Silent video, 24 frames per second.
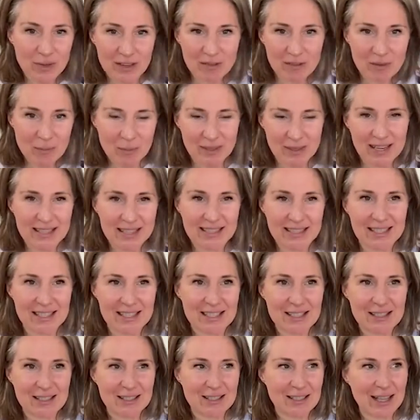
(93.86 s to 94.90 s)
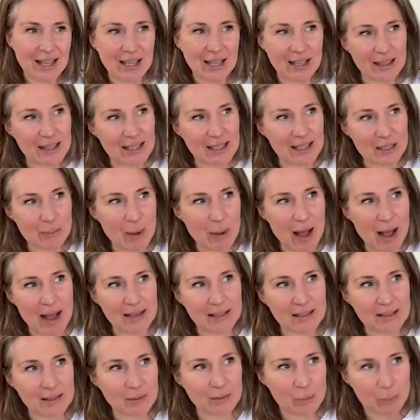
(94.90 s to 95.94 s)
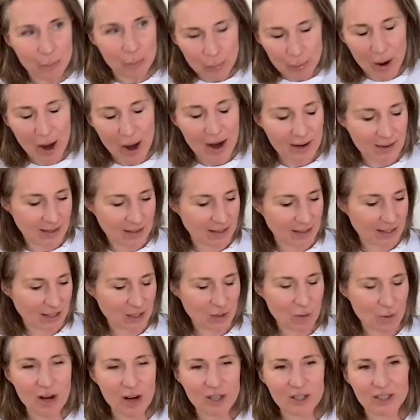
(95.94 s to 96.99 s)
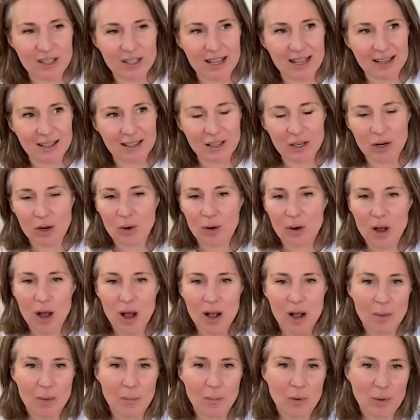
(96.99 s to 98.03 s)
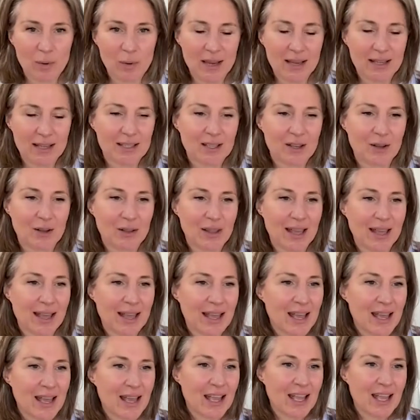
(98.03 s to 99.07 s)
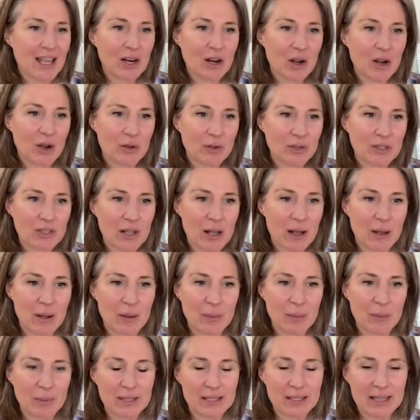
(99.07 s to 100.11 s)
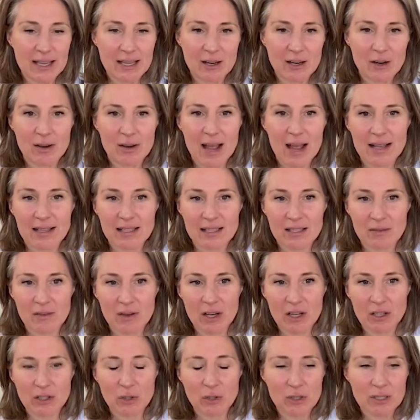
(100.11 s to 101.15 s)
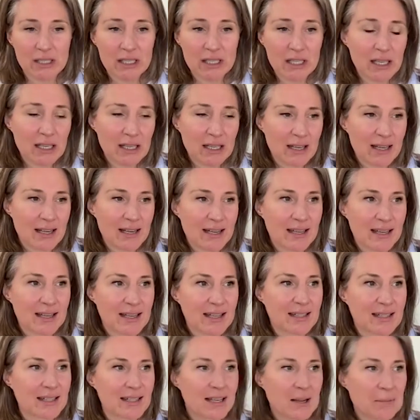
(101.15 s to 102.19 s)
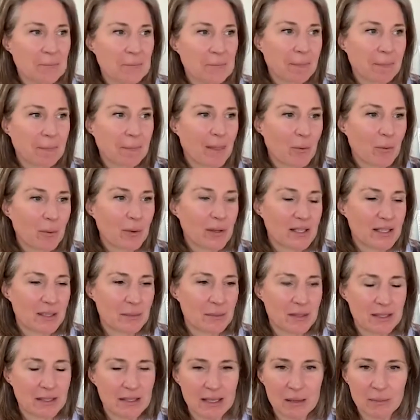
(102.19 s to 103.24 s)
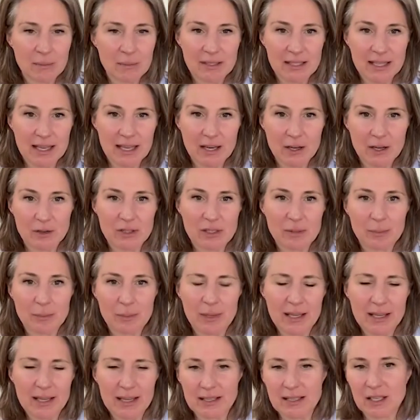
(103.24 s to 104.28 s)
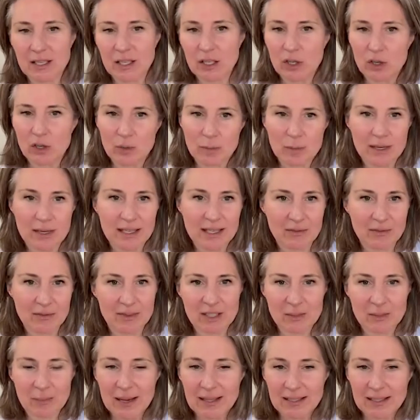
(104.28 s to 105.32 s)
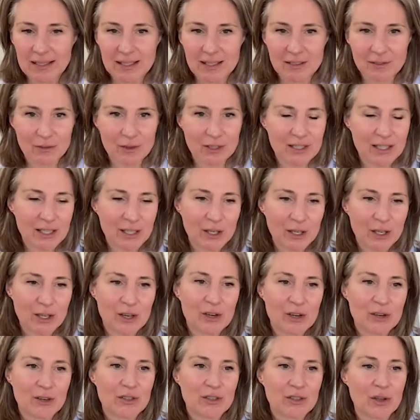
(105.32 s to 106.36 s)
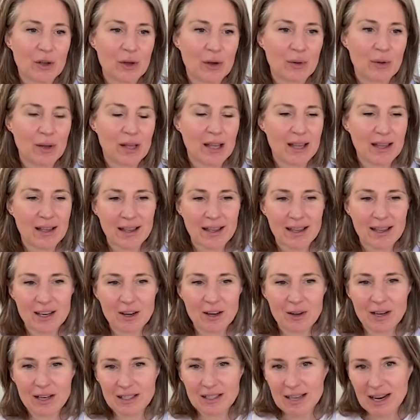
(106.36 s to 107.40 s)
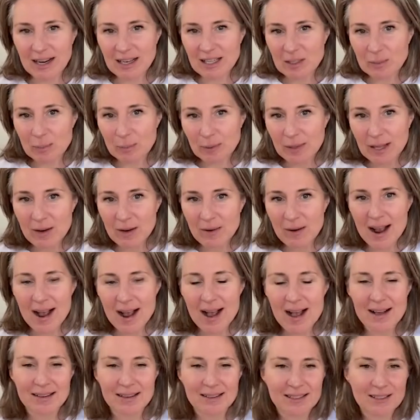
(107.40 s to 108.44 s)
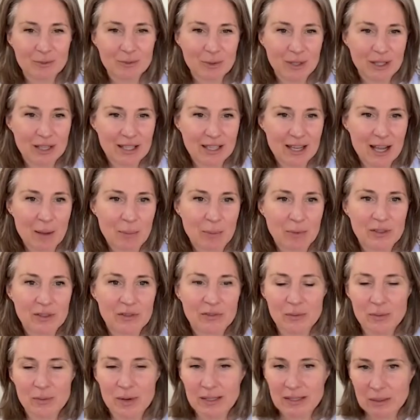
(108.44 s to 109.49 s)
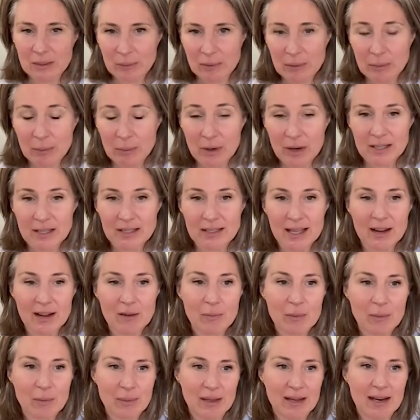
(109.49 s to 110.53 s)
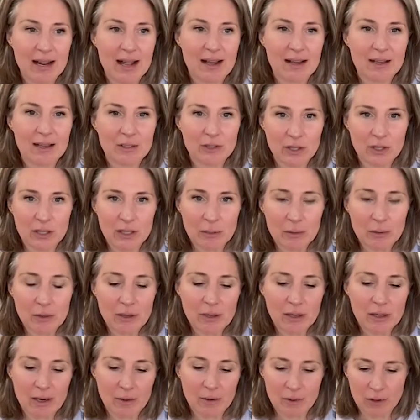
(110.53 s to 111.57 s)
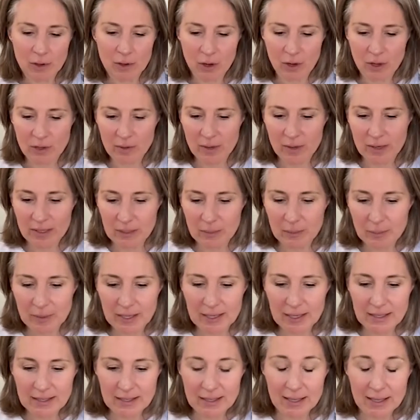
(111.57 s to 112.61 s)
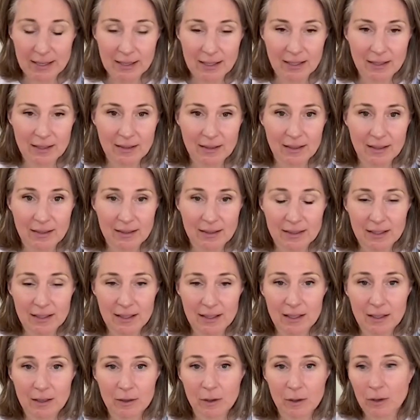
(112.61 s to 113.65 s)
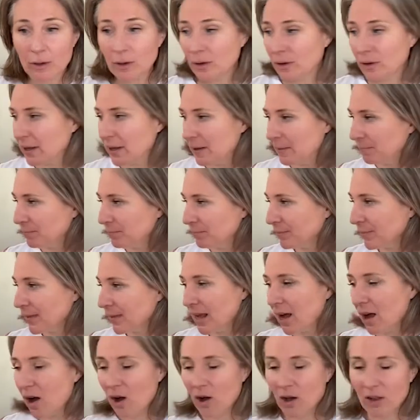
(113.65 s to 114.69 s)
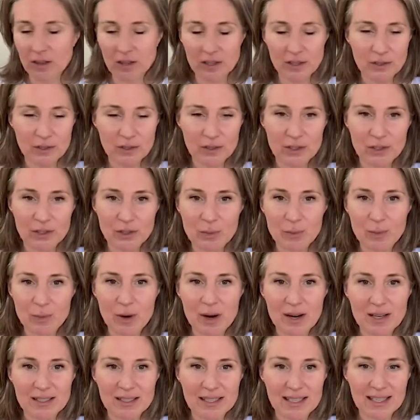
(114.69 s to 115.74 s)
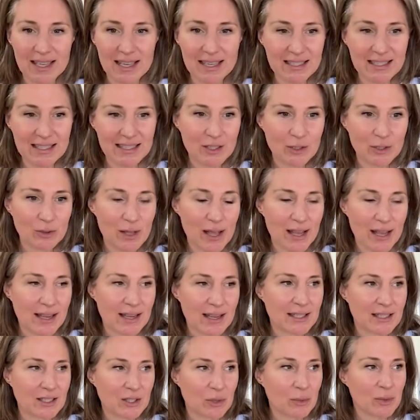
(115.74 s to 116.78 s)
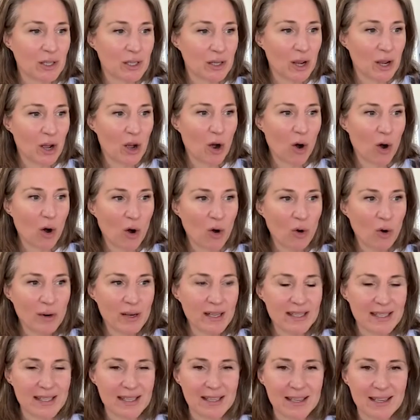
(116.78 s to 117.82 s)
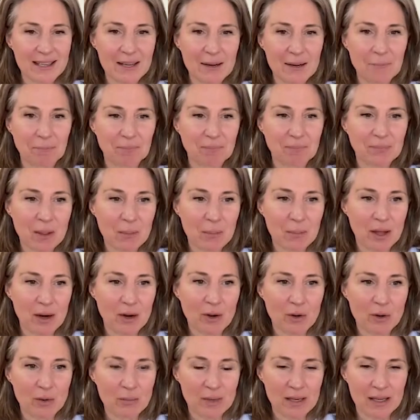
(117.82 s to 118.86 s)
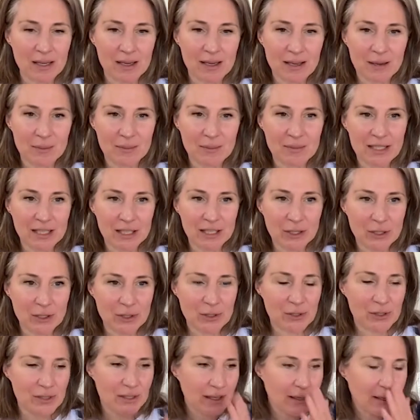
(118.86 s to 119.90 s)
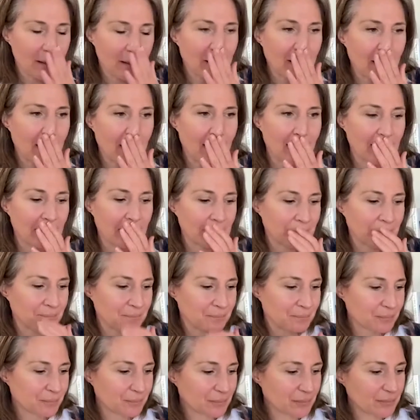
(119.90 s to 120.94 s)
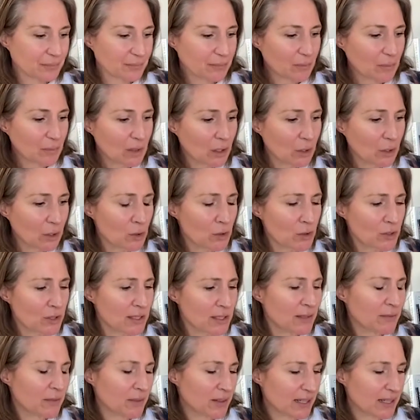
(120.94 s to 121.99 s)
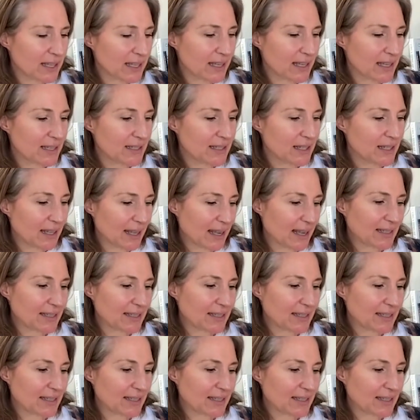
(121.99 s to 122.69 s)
different places, like this past prior to the squash thing, you know, a couple weeks. So like, you know, some potato cassava tortillas with some steamed potatoes and peas and cumin and different spices in for dinner. So you know, I, I, just play around with a couple different recipe books that have been put out into the community with all the recipes in the cleanse to heal and all the, the new books. The kids do like it. So we always eat medical medium dinners. Um, usually for the kids, like I